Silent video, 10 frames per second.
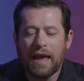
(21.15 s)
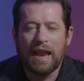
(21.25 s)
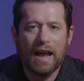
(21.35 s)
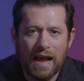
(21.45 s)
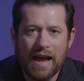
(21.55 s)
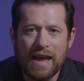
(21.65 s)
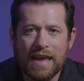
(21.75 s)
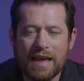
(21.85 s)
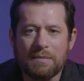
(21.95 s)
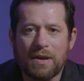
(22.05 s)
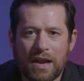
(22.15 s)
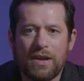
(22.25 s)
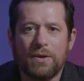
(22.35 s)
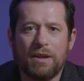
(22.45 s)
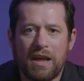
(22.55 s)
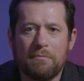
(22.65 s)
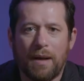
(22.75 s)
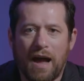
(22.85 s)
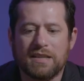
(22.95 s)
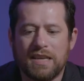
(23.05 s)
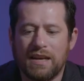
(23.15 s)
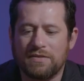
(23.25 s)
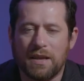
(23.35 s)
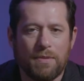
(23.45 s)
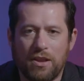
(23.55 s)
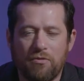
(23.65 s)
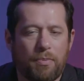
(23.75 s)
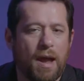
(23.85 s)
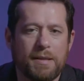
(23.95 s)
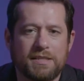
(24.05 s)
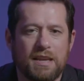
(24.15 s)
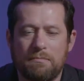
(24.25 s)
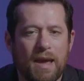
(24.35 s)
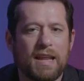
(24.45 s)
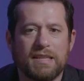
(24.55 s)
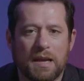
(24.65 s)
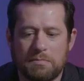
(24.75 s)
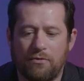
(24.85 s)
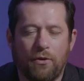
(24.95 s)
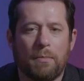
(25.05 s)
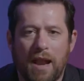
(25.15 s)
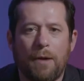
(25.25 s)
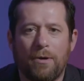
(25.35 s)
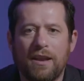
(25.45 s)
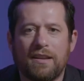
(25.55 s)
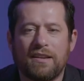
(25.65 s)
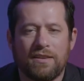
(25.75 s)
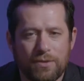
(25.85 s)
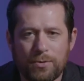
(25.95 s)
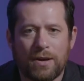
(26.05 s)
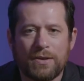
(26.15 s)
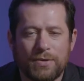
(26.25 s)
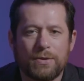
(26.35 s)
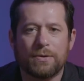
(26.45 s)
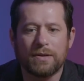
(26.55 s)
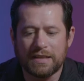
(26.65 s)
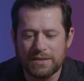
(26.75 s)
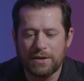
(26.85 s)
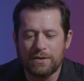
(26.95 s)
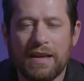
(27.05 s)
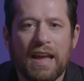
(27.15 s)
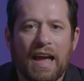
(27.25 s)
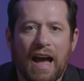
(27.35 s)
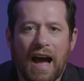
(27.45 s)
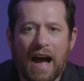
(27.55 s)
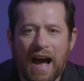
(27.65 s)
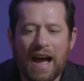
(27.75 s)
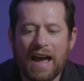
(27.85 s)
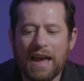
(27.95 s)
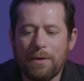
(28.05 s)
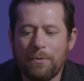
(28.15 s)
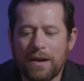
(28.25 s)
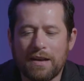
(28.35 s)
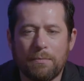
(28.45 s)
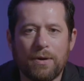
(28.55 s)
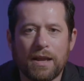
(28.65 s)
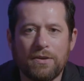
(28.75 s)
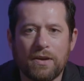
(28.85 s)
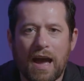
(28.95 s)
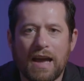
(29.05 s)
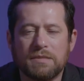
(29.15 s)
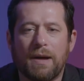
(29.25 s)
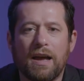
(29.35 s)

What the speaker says: And I am gonna do an unboxing of something you've probably seen many times before, but I wanted to do one too. So I wanted to bring you guys my